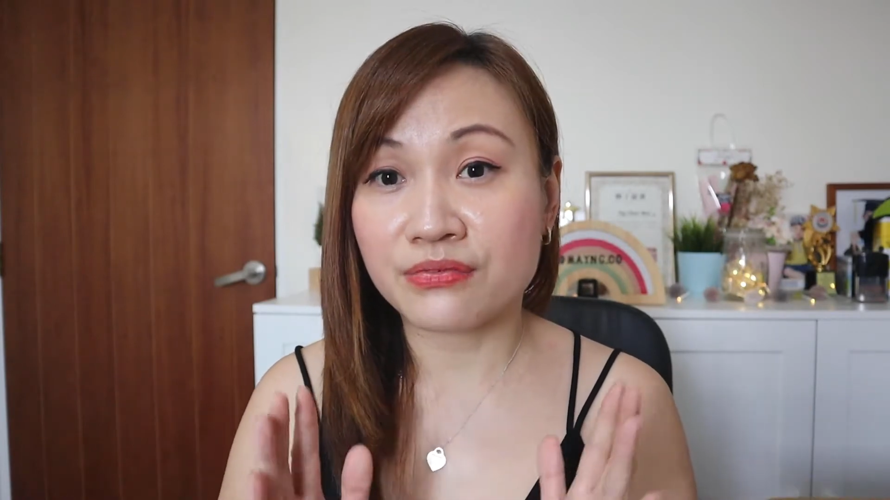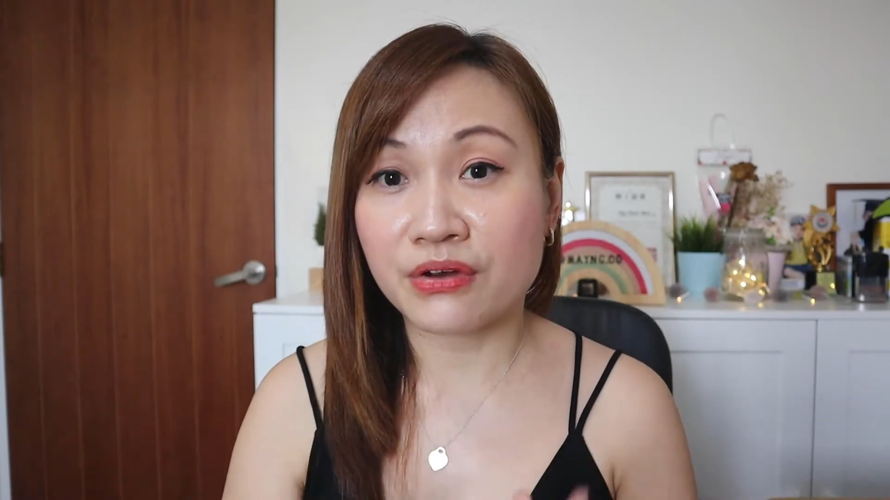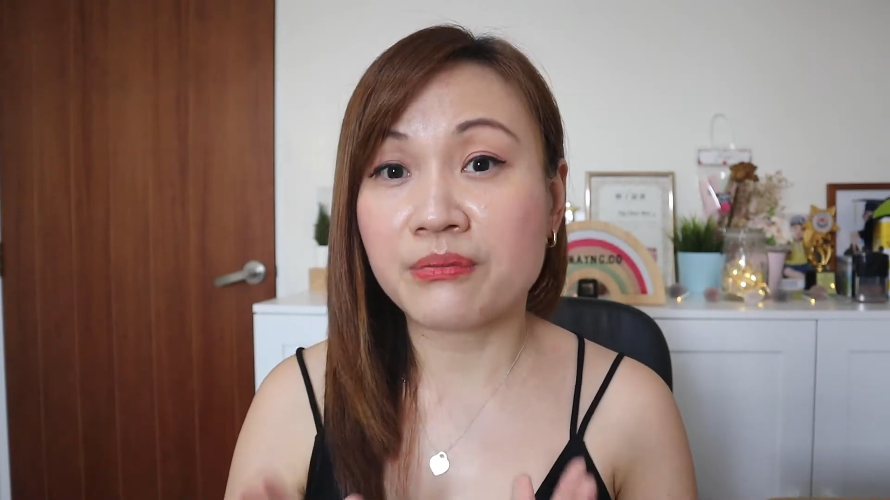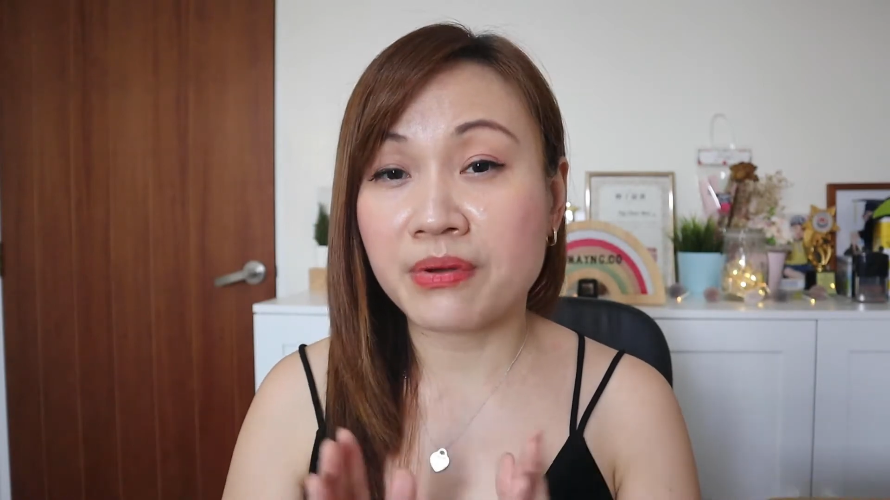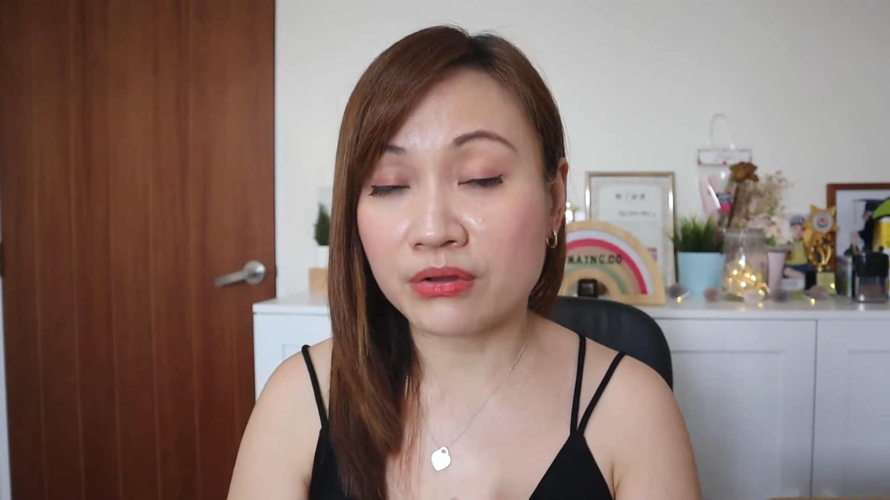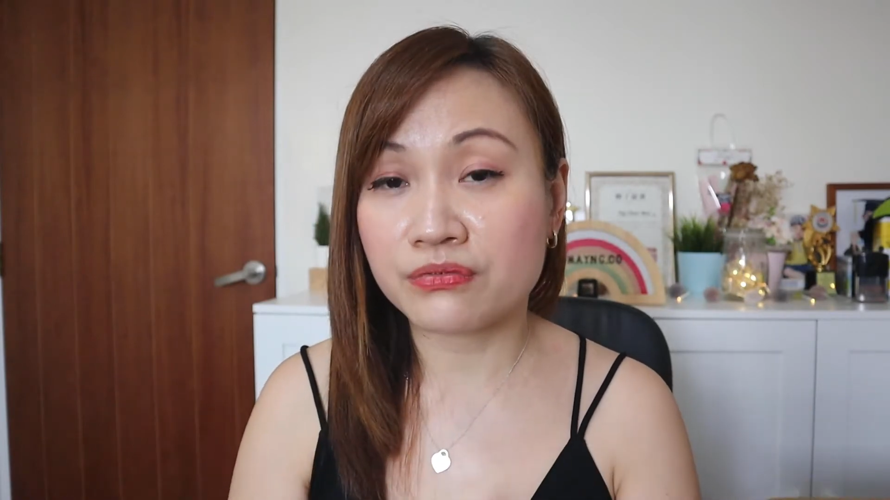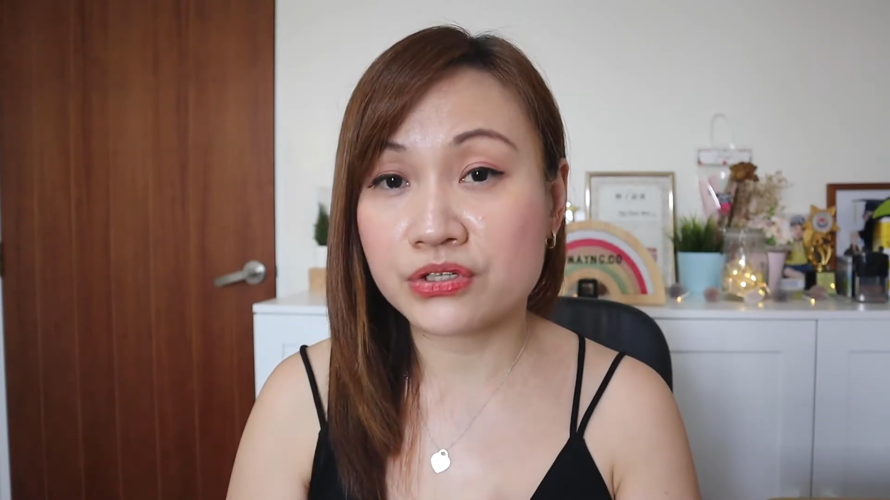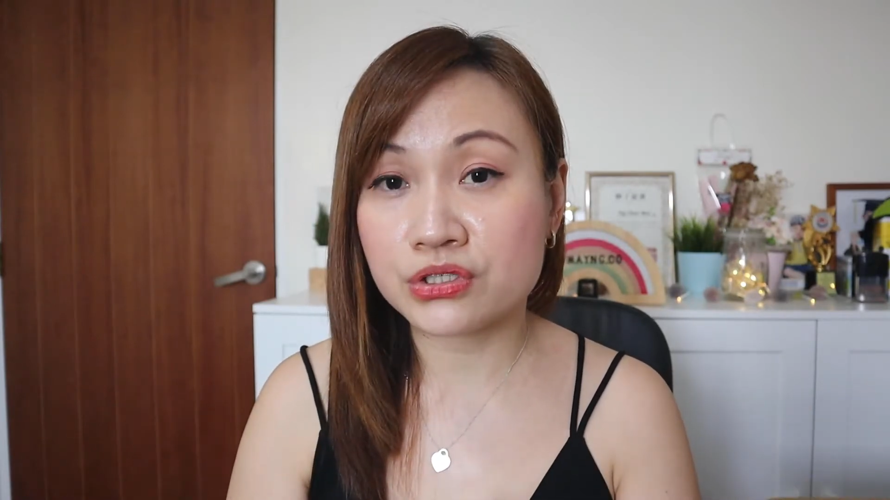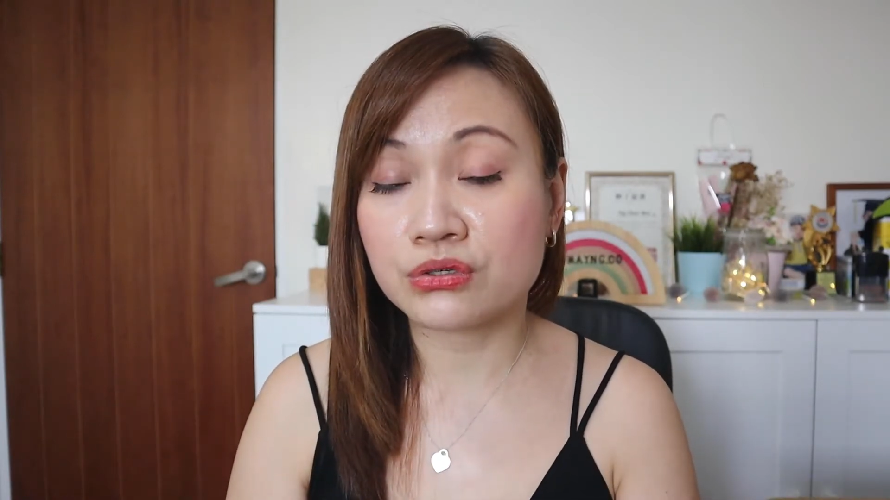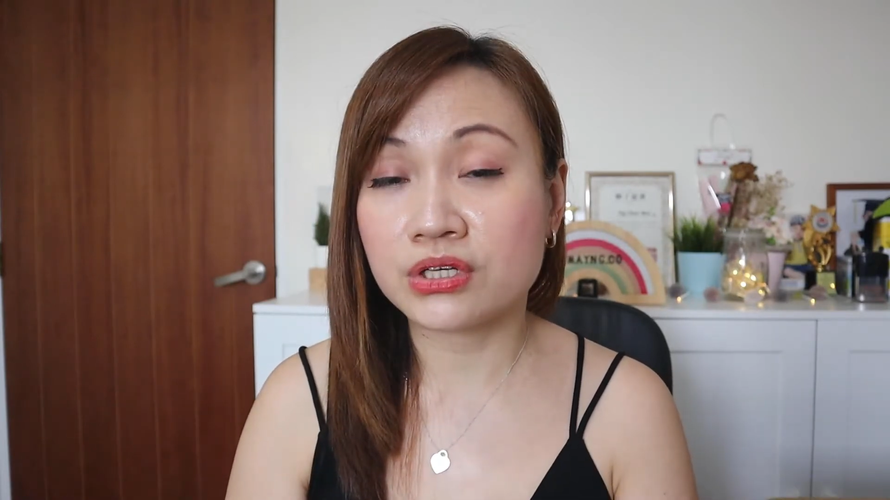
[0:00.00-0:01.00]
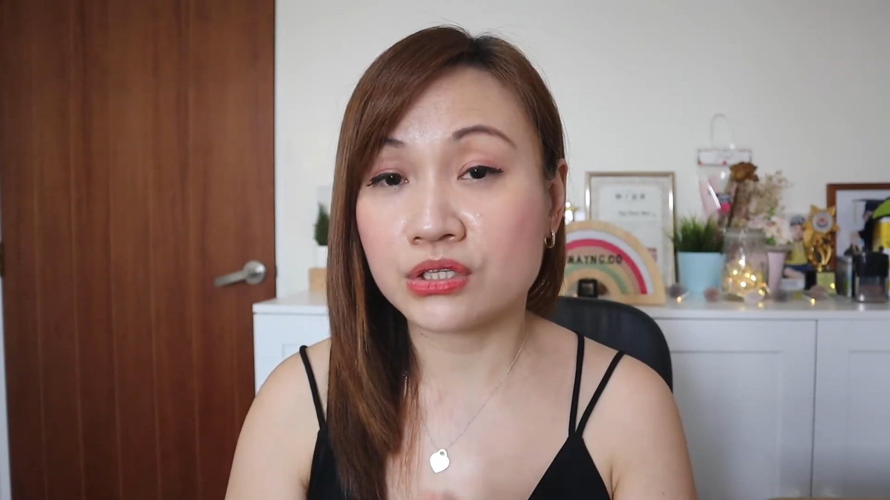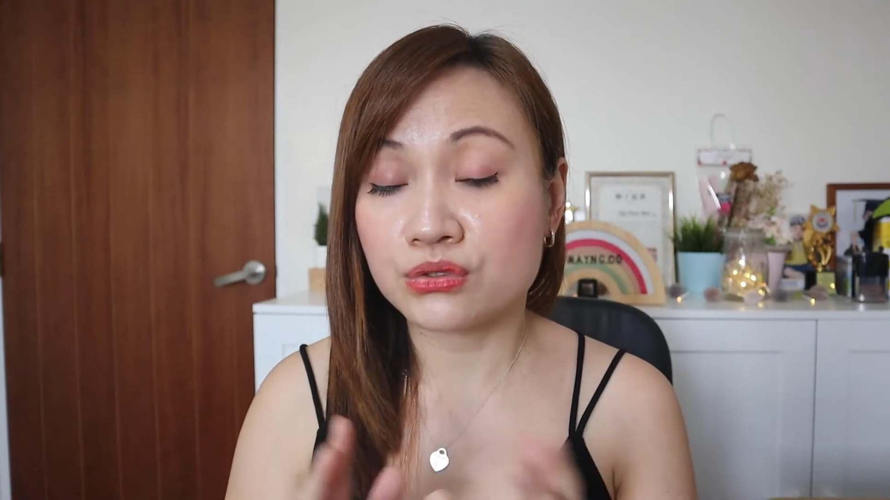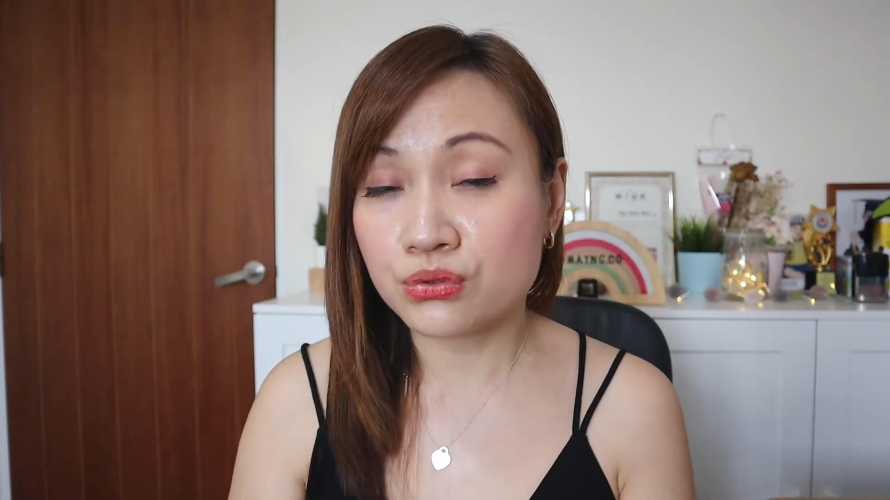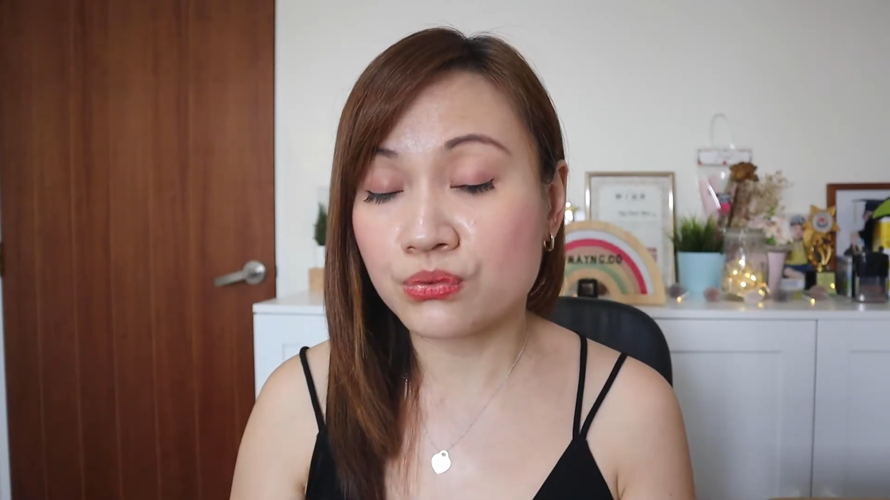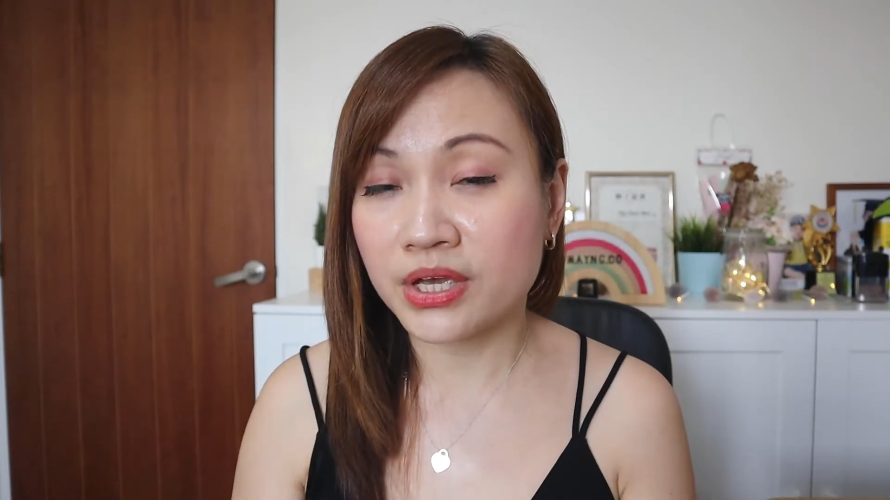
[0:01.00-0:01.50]
very beneficial in
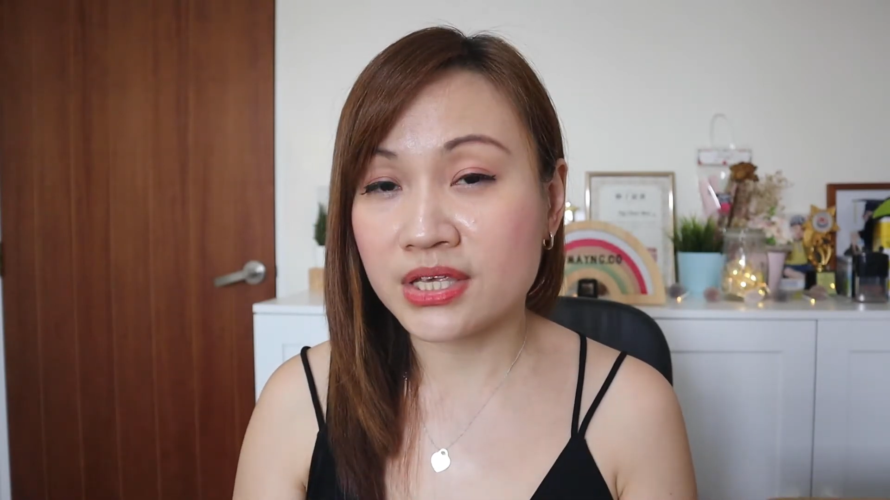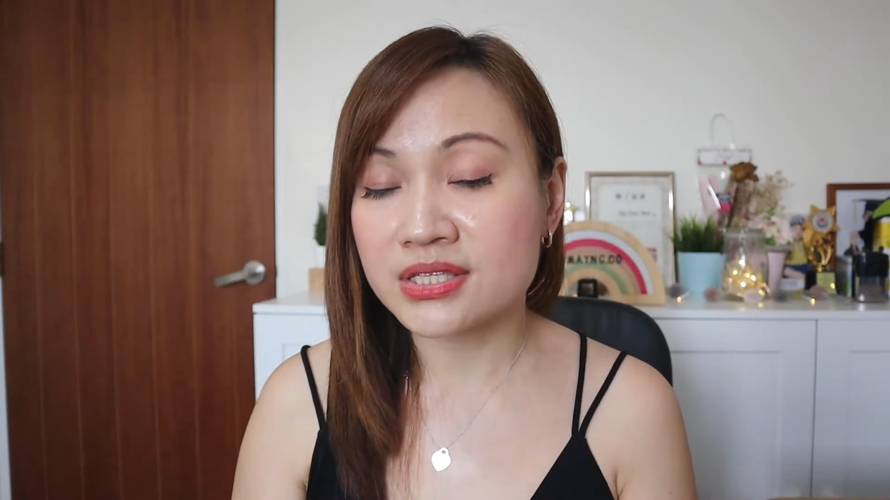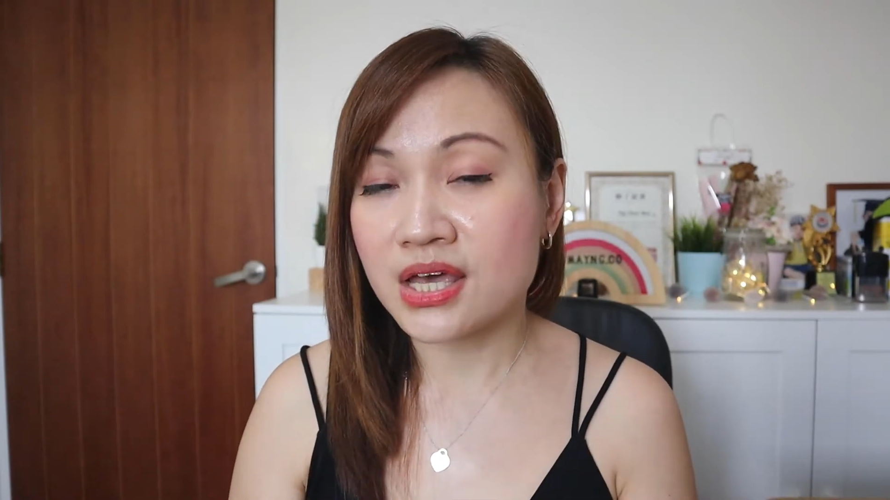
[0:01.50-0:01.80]
two ways.